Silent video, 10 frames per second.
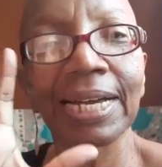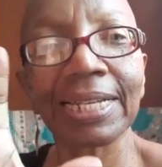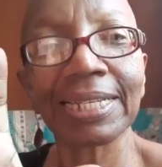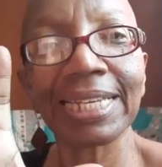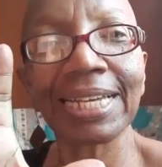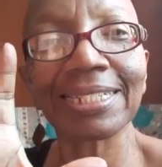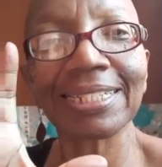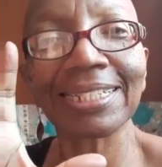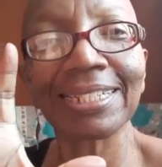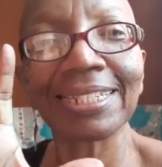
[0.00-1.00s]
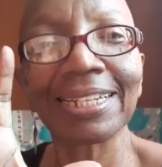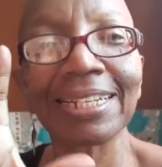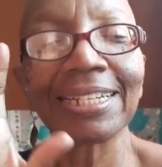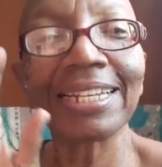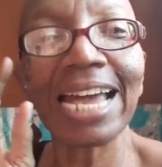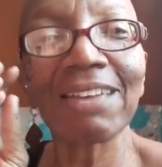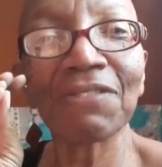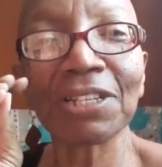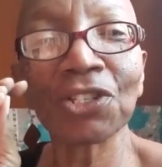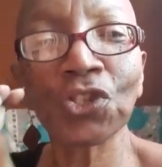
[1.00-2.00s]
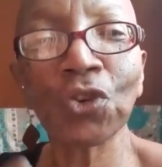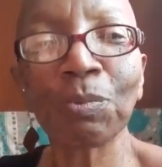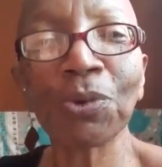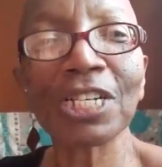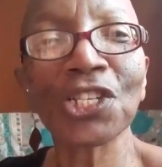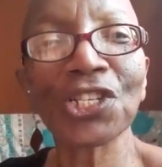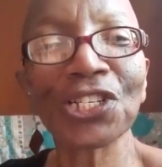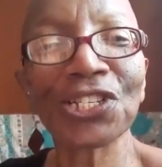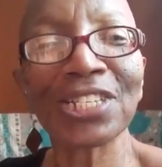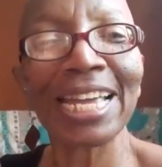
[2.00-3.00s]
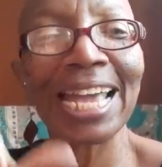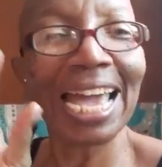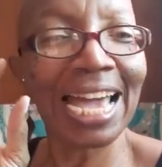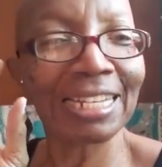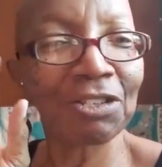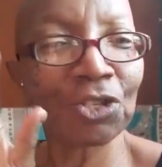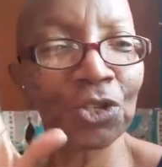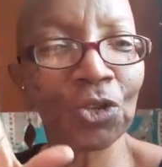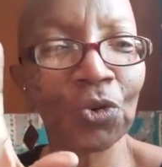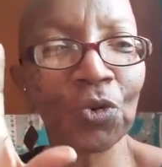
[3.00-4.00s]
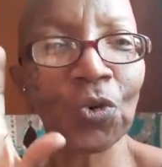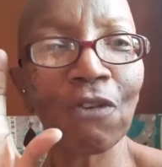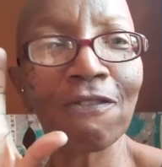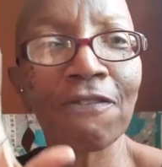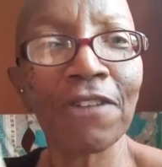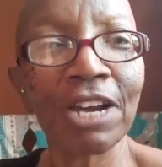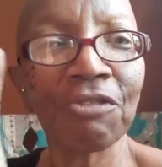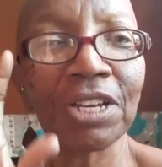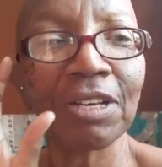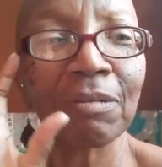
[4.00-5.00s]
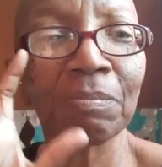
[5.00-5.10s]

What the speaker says: And yet, life is so precious and so very